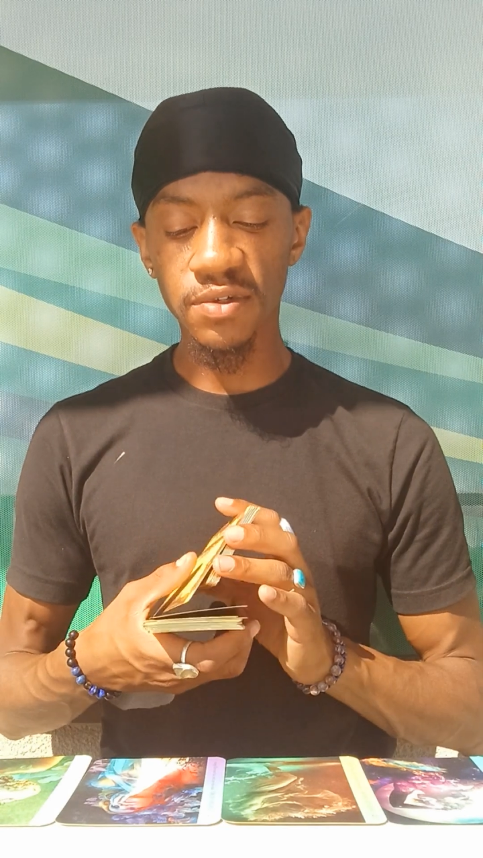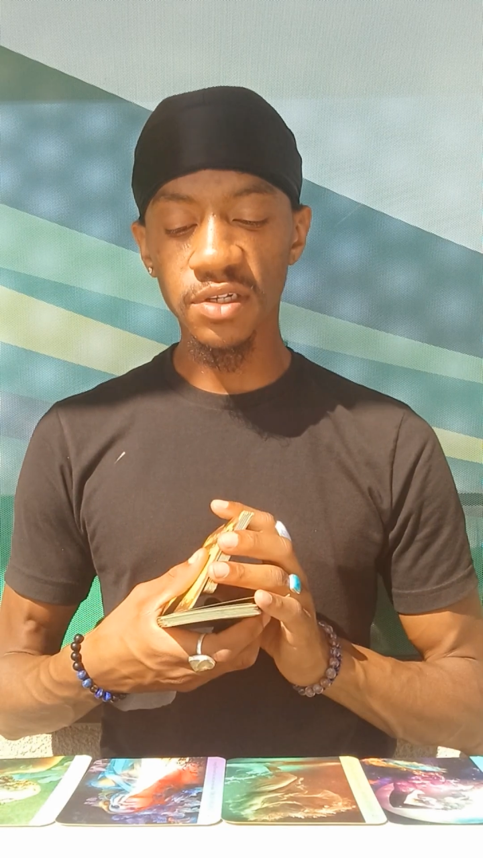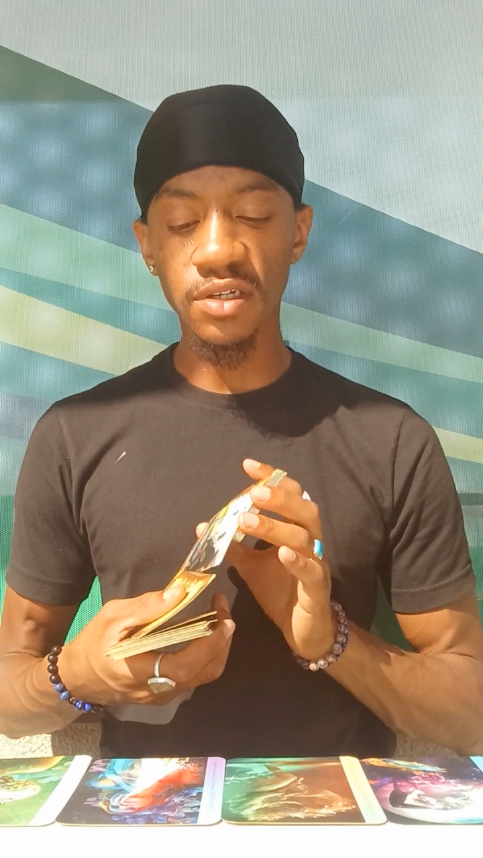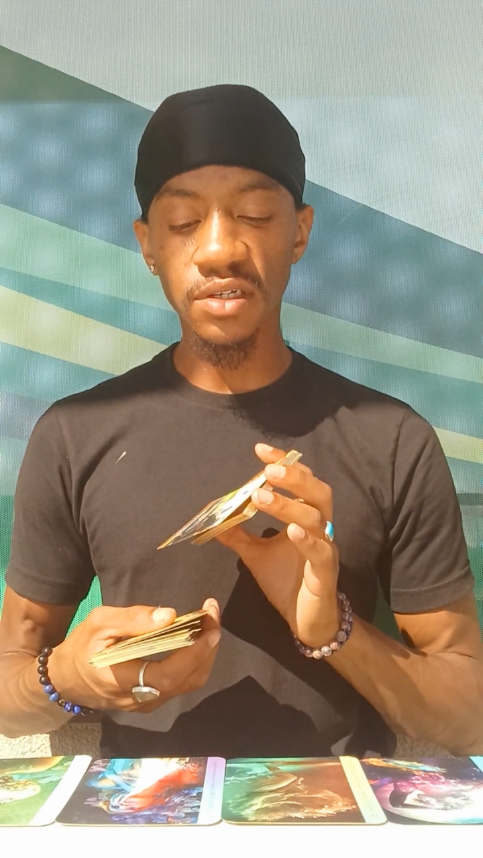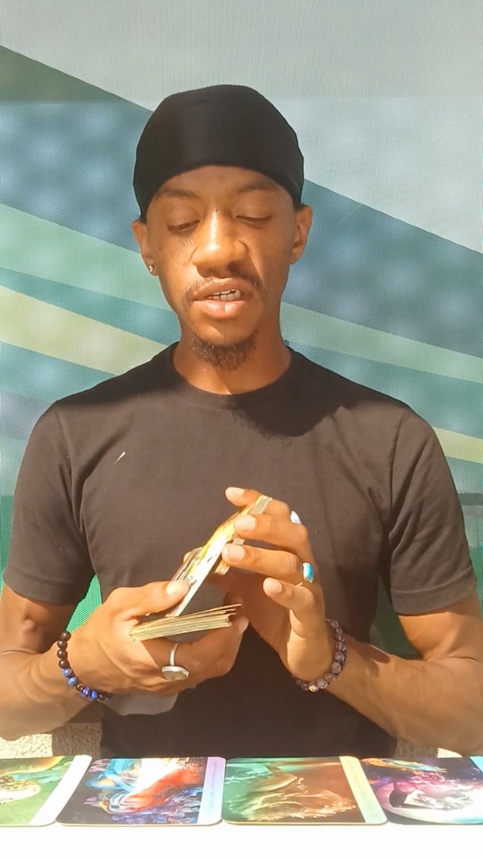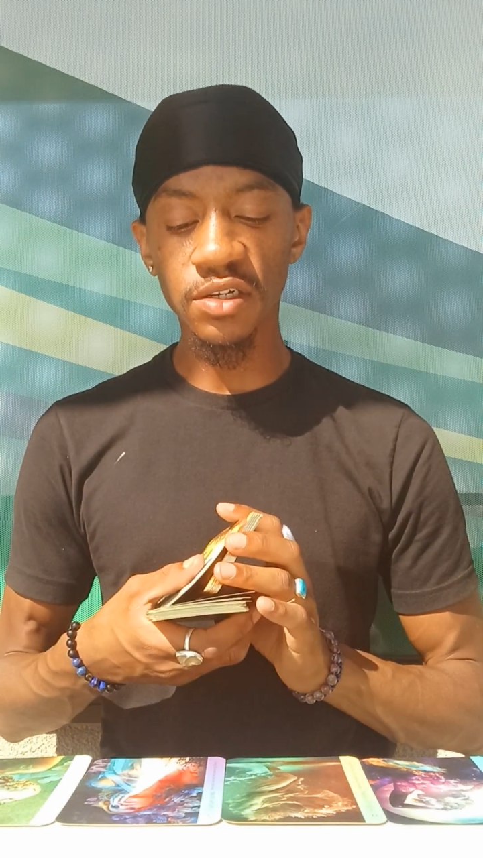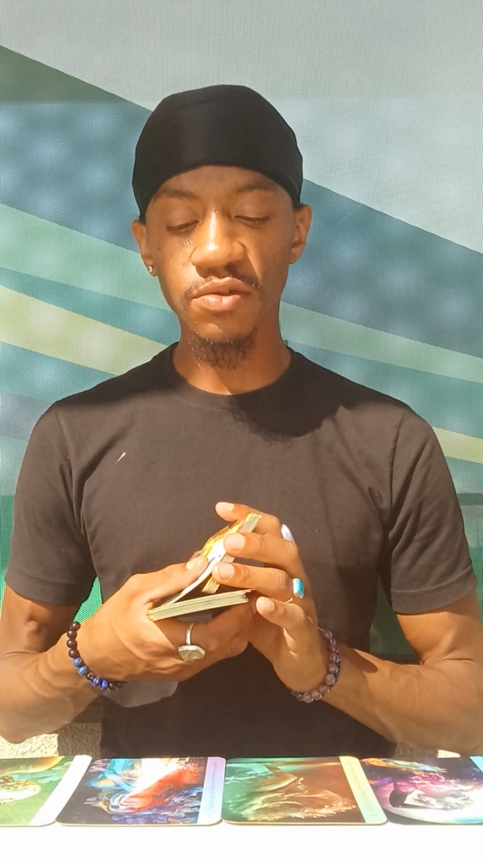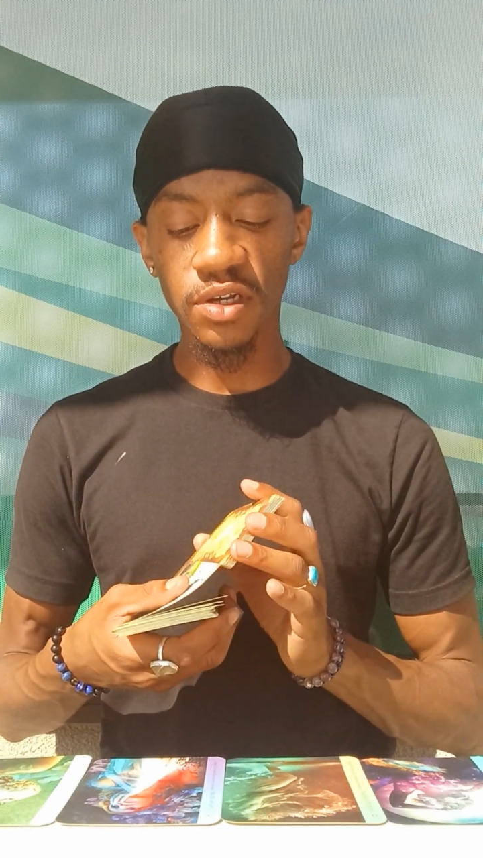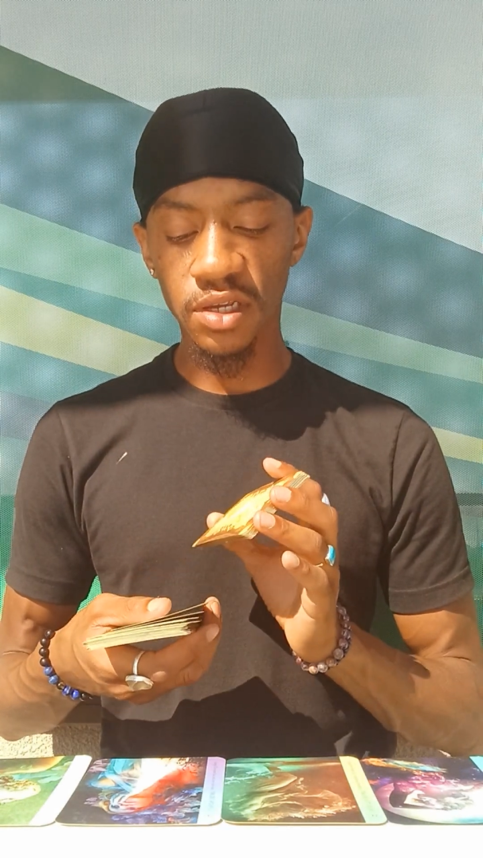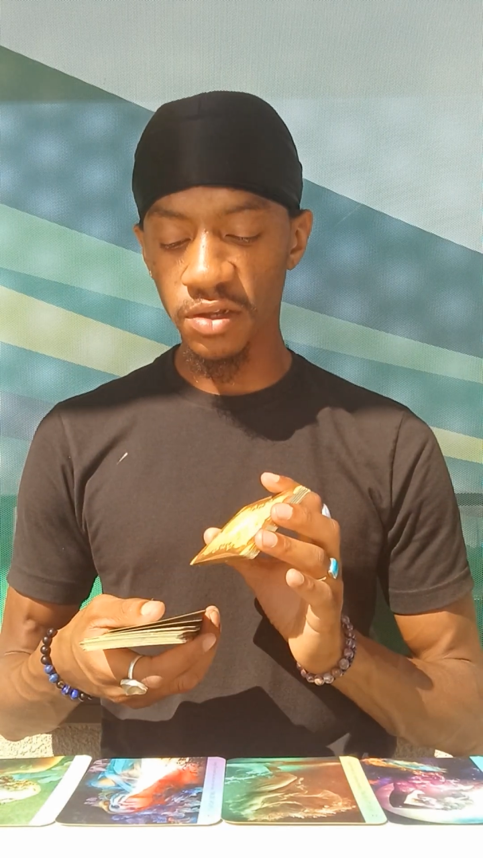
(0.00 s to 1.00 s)
to continue
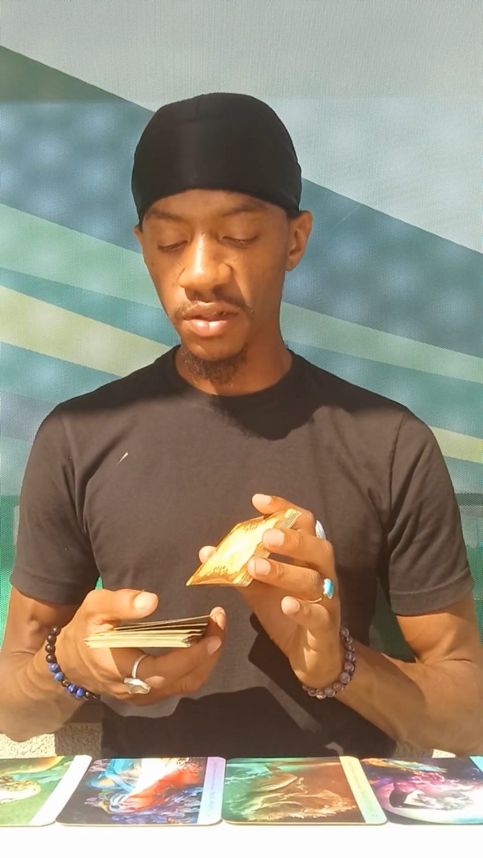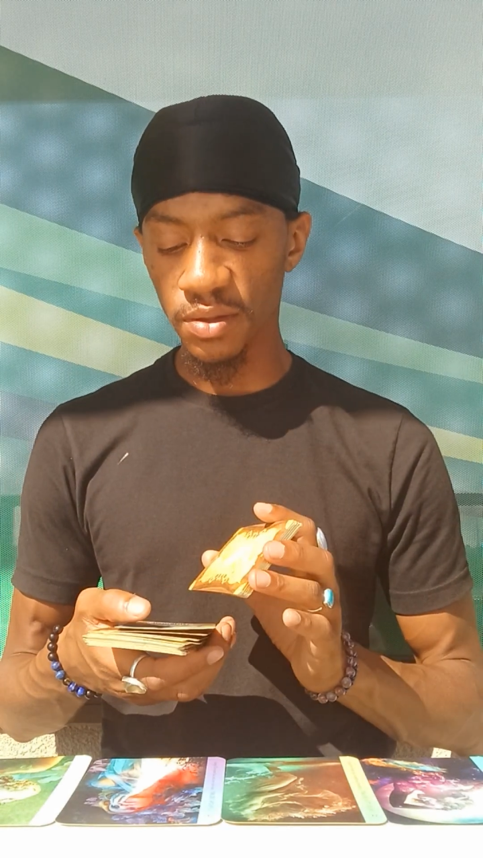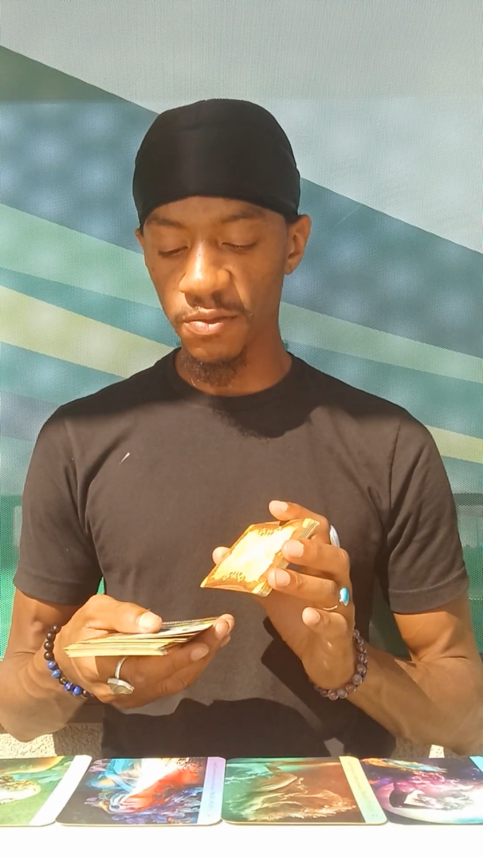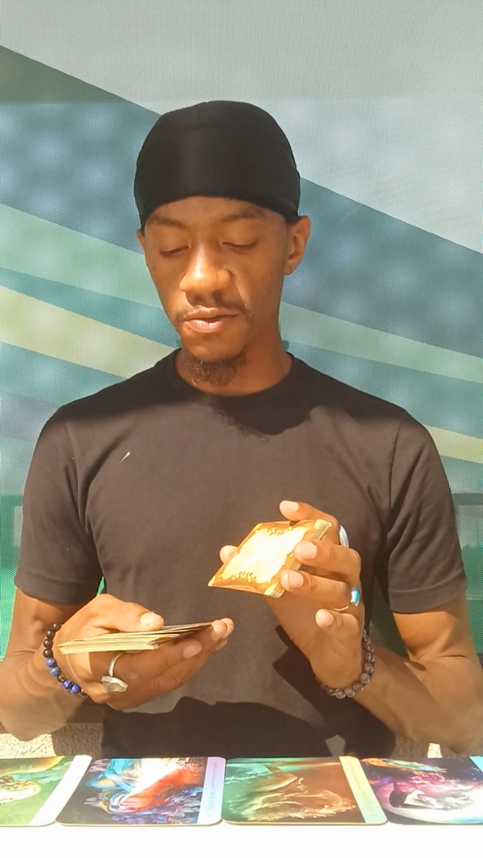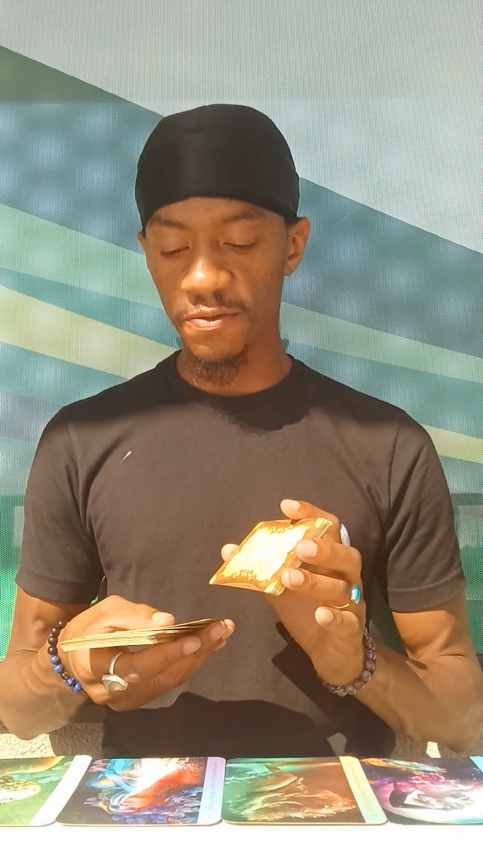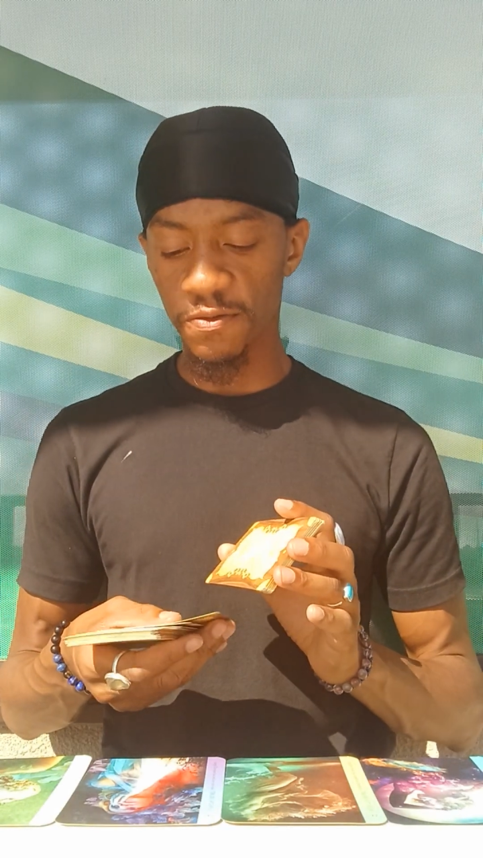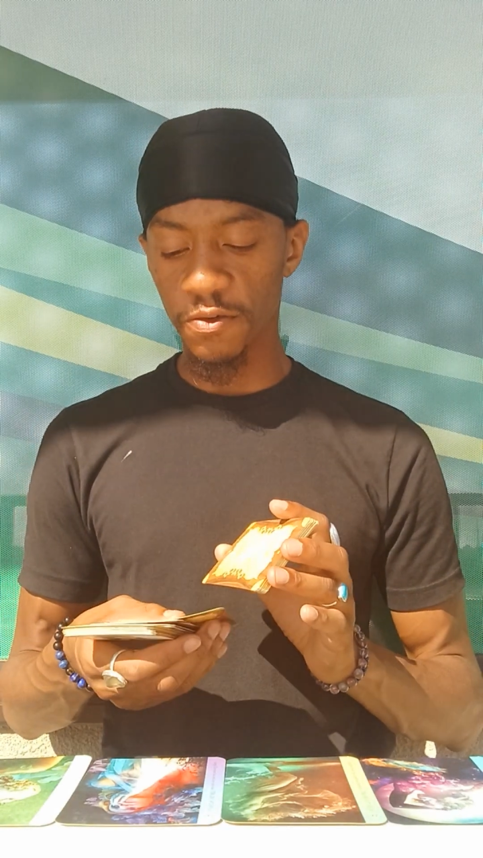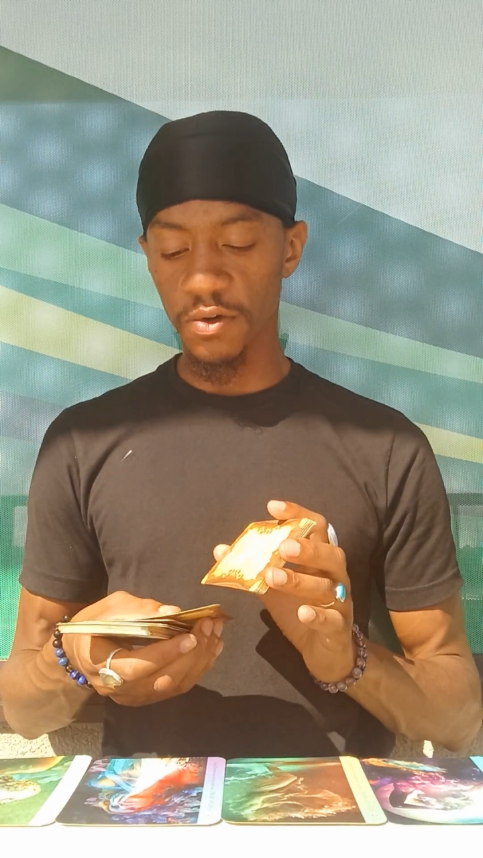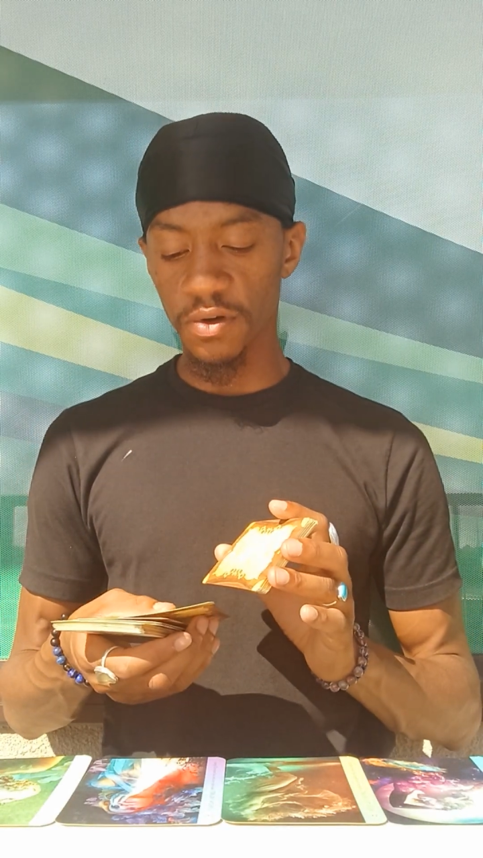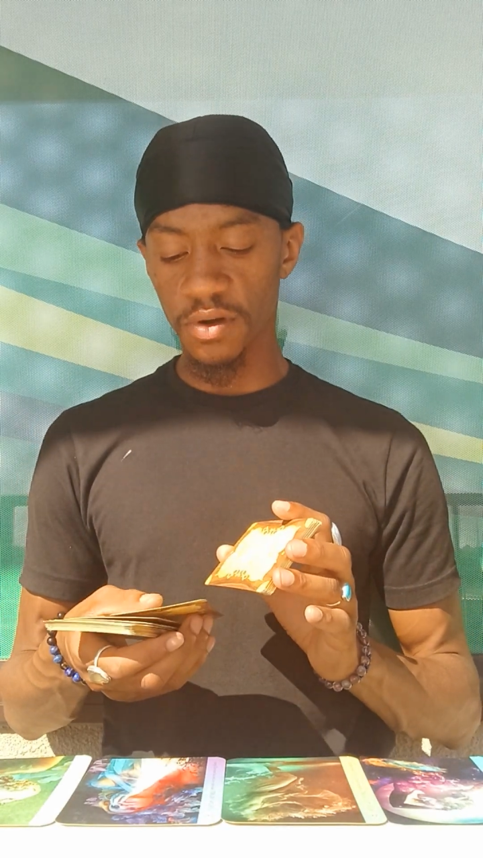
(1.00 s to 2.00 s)
to heal and move
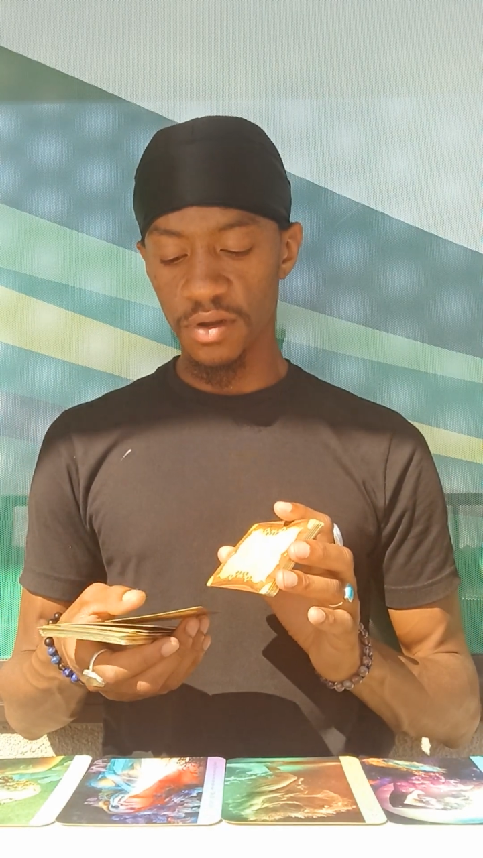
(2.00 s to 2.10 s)
forward